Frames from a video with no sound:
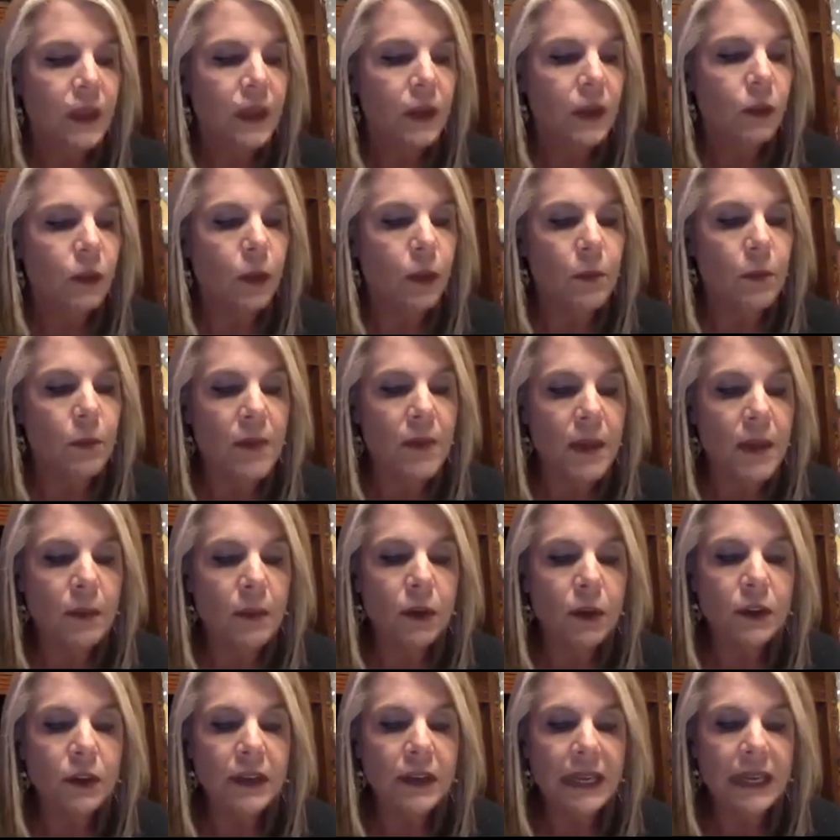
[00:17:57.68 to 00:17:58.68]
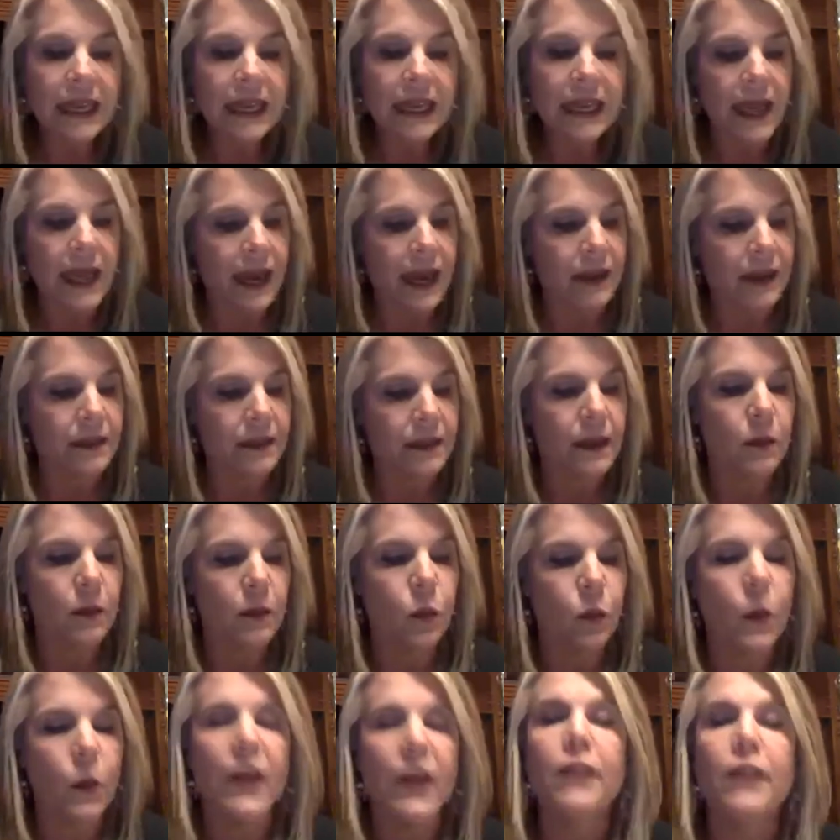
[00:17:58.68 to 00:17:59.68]
Remember to connect
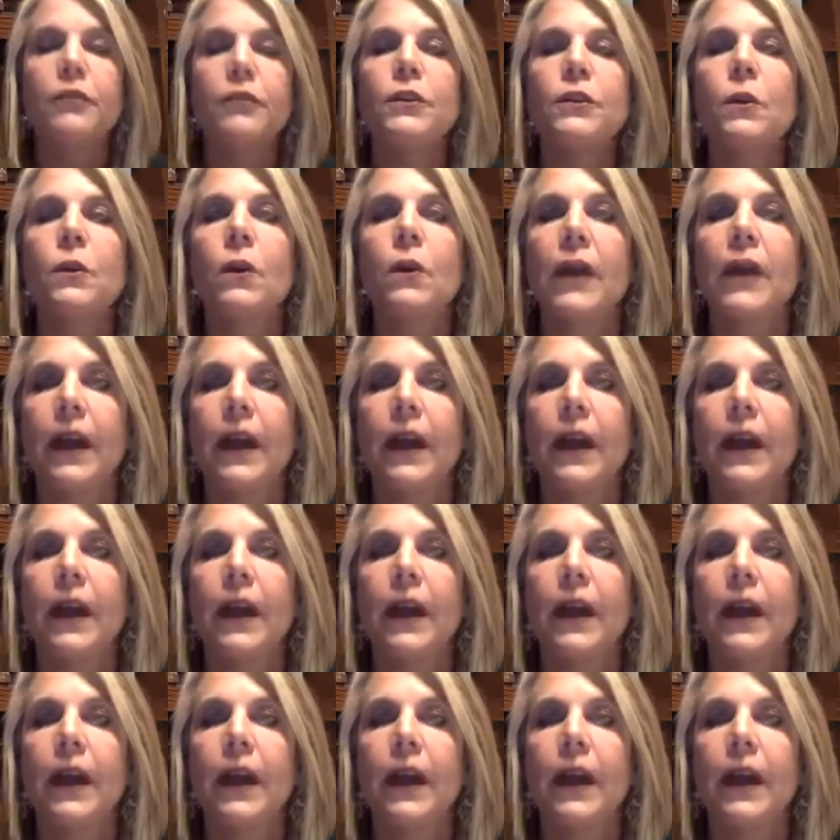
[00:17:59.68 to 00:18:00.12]
them with your